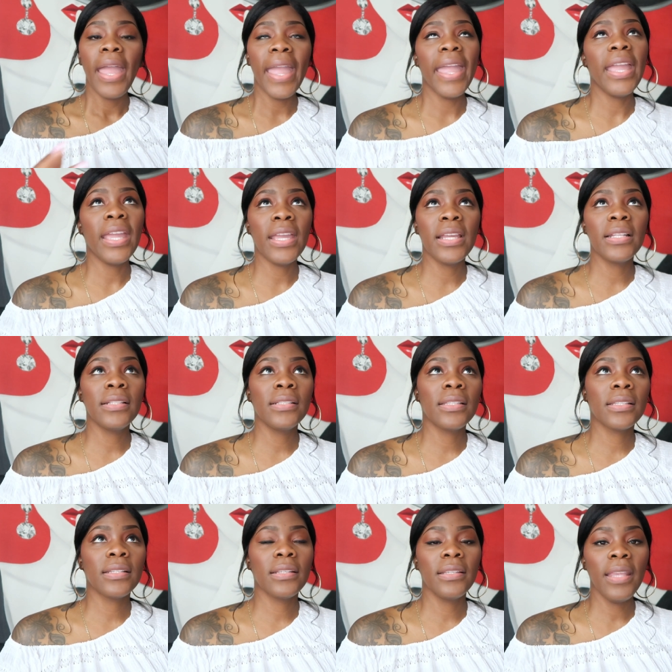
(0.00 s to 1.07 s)
And
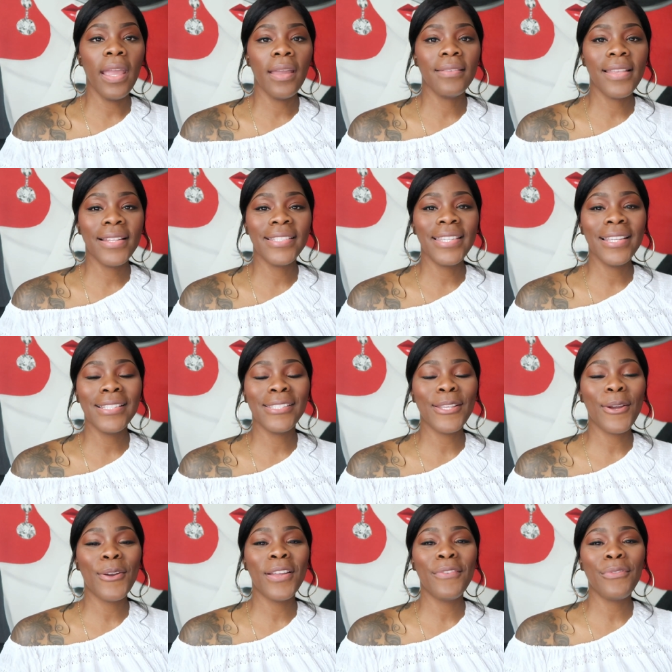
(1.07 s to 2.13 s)
yeah, that's it.
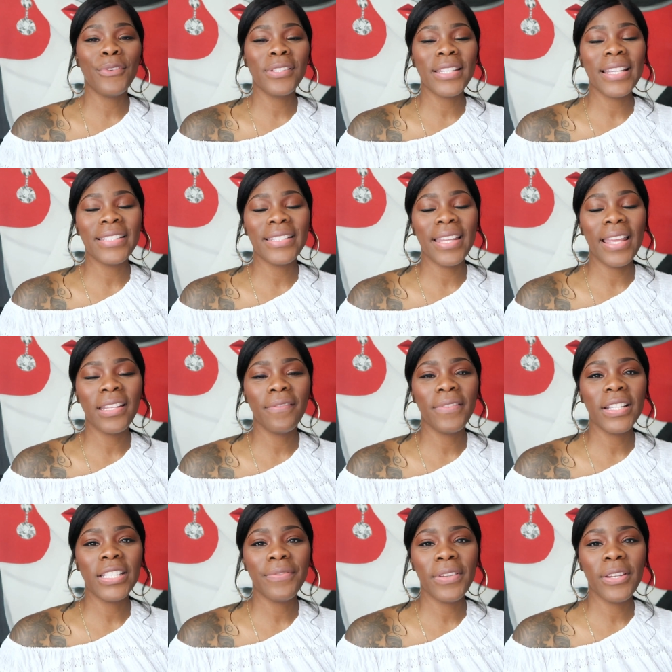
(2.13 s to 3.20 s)
So if you stay to the end of
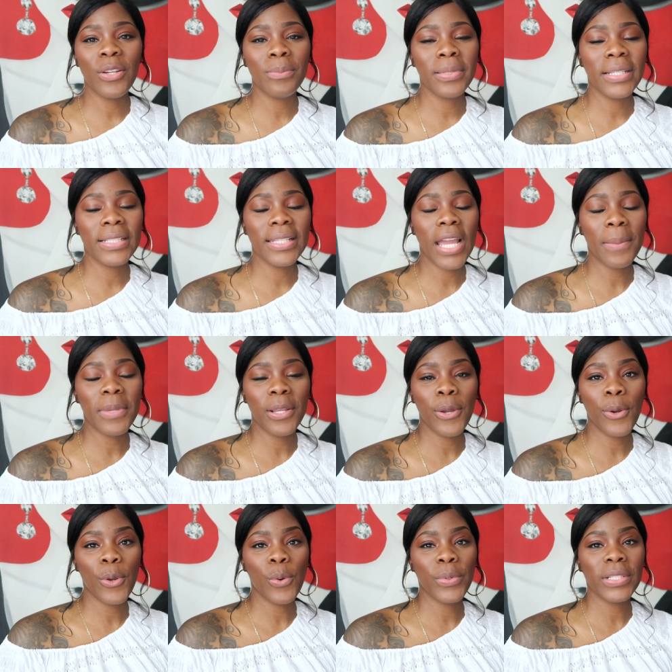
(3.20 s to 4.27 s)
this video, please comment
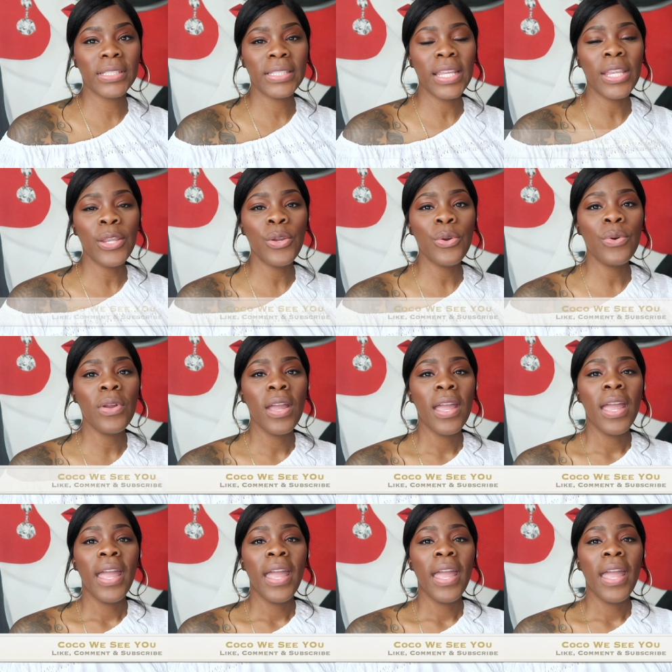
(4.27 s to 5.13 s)
Coco We See You.